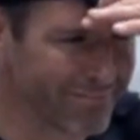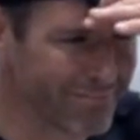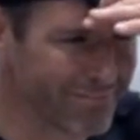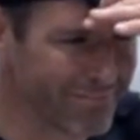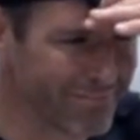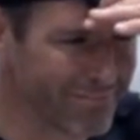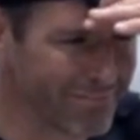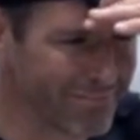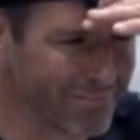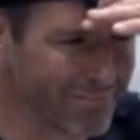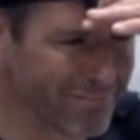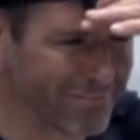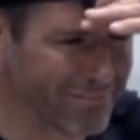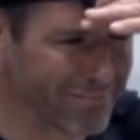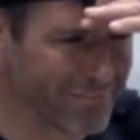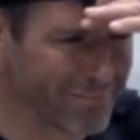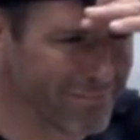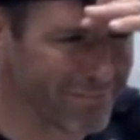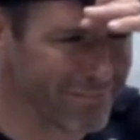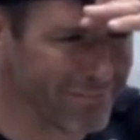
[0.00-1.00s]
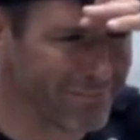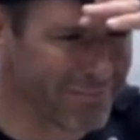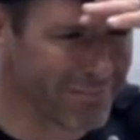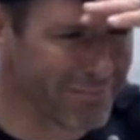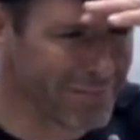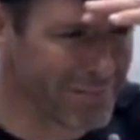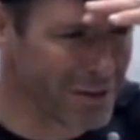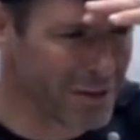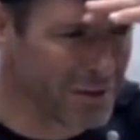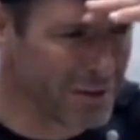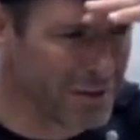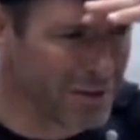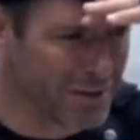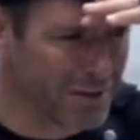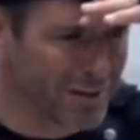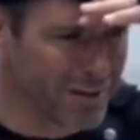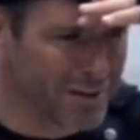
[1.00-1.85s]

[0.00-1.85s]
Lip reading: Nothing is said.